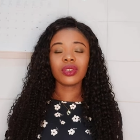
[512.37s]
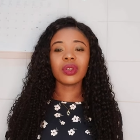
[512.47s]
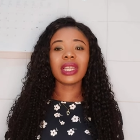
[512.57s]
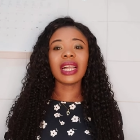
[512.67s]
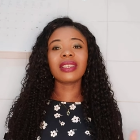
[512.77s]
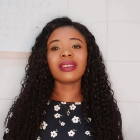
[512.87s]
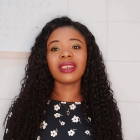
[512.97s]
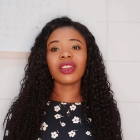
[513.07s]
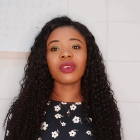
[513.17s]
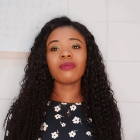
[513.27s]
So that is
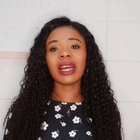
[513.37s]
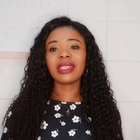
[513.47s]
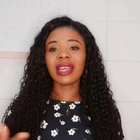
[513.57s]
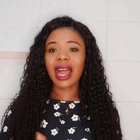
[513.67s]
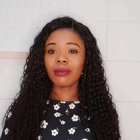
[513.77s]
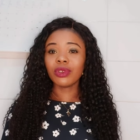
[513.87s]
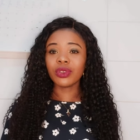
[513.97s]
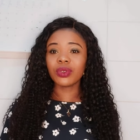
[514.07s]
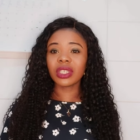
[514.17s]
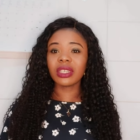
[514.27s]
the cream that I'm
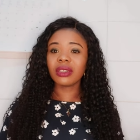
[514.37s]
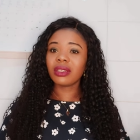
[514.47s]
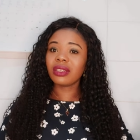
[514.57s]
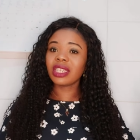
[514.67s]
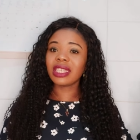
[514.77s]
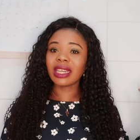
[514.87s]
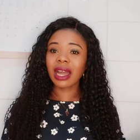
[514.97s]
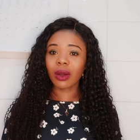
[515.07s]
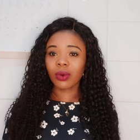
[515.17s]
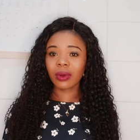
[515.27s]
using till
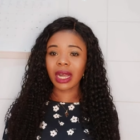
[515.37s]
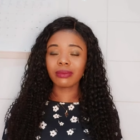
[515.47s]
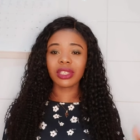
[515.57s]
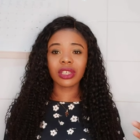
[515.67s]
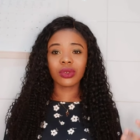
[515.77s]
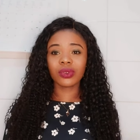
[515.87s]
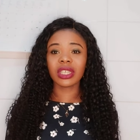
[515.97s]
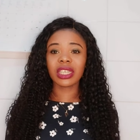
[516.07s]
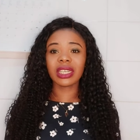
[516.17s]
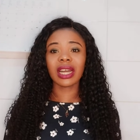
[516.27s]
now. I'm still
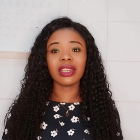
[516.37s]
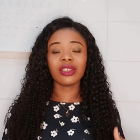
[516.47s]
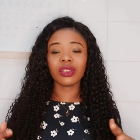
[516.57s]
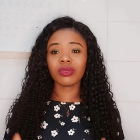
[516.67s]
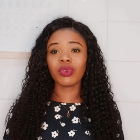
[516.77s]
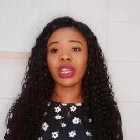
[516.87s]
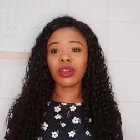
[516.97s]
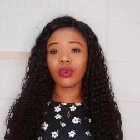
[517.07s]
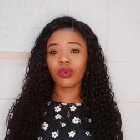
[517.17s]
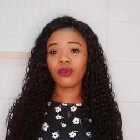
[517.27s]
using it, and it's
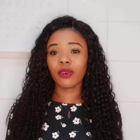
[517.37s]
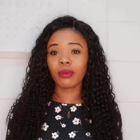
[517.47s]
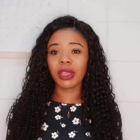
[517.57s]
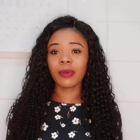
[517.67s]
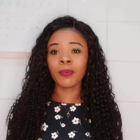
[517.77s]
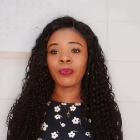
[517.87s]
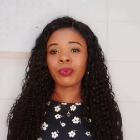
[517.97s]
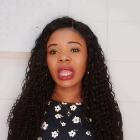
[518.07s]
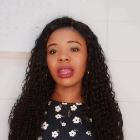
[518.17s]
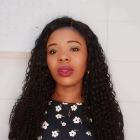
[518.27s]
really good for me,
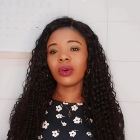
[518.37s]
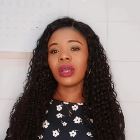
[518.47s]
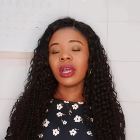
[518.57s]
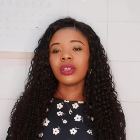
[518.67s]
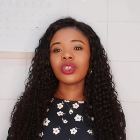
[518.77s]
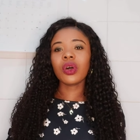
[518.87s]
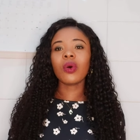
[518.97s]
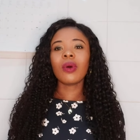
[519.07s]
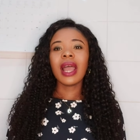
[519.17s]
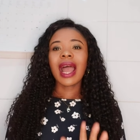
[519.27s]
you know.
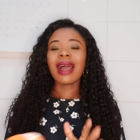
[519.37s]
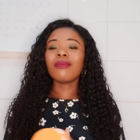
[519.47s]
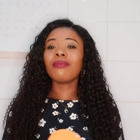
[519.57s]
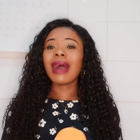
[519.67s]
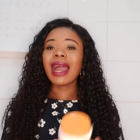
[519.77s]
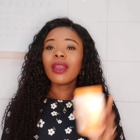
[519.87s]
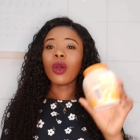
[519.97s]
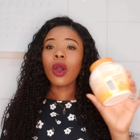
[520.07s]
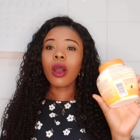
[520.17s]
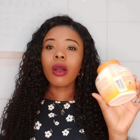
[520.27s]
So
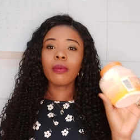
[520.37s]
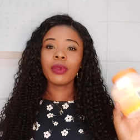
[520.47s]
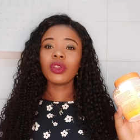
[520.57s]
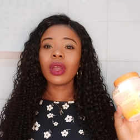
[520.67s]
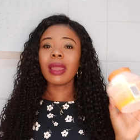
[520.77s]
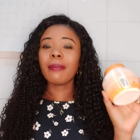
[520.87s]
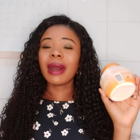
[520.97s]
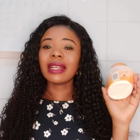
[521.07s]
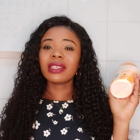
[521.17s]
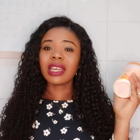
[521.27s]
my whole opinion
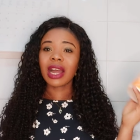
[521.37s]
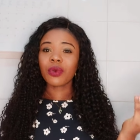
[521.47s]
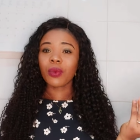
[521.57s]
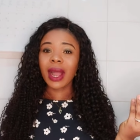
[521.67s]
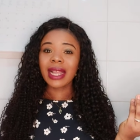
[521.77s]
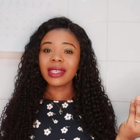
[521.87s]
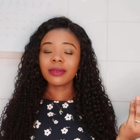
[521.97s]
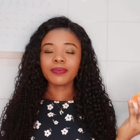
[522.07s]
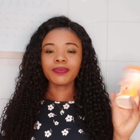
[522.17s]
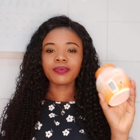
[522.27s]
about Caro White,